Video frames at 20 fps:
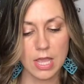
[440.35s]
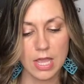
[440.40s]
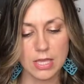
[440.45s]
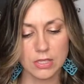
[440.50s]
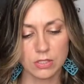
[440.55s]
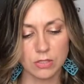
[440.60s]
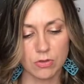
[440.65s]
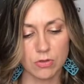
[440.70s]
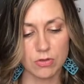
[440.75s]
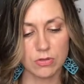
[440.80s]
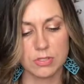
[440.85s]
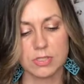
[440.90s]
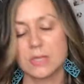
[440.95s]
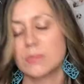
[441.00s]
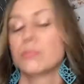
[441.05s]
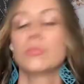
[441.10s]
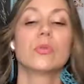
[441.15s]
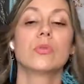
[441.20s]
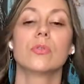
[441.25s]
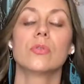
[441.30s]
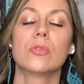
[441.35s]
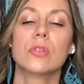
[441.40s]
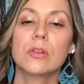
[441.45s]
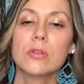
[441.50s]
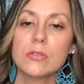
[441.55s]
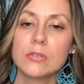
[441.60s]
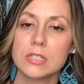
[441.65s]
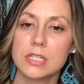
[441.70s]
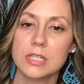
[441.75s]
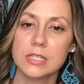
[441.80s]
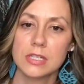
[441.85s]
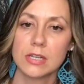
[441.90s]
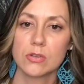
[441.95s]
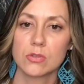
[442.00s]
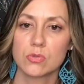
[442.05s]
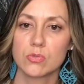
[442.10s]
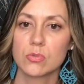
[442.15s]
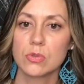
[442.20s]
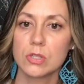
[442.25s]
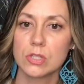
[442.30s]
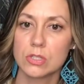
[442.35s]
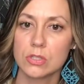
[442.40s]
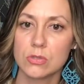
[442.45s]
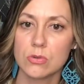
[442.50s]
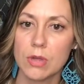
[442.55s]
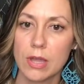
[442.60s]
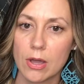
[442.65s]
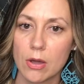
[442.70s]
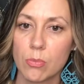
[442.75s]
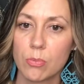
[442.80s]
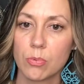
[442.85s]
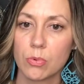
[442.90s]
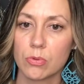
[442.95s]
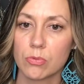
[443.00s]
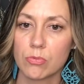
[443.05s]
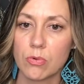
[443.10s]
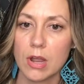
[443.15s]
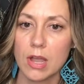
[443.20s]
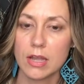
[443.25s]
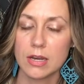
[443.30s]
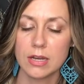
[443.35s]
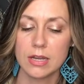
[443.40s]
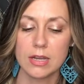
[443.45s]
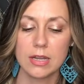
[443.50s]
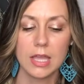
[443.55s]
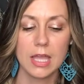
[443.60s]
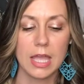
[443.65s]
So those simple little details really do help with writing,